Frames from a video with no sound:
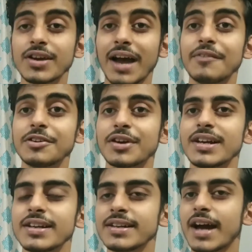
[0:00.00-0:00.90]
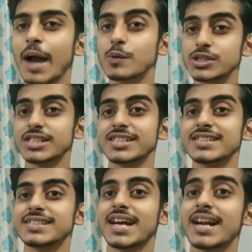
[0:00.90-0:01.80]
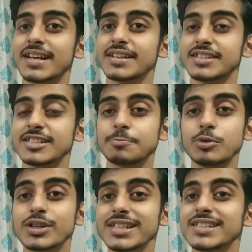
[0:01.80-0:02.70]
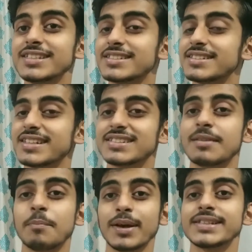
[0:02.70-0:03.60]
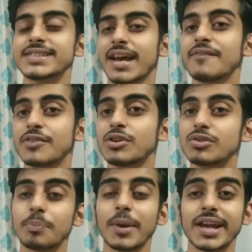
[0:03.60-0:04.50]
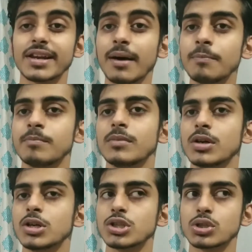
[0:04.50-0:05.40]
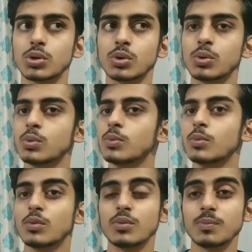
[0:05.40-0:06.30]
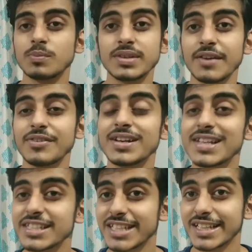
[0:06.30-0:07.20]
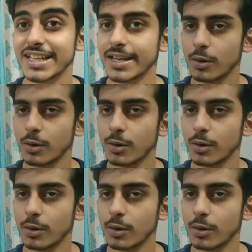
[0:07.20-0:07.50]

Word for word: you haven't read it, I would suggest that this spooky season is the best time for you to pick it up. So definitely check that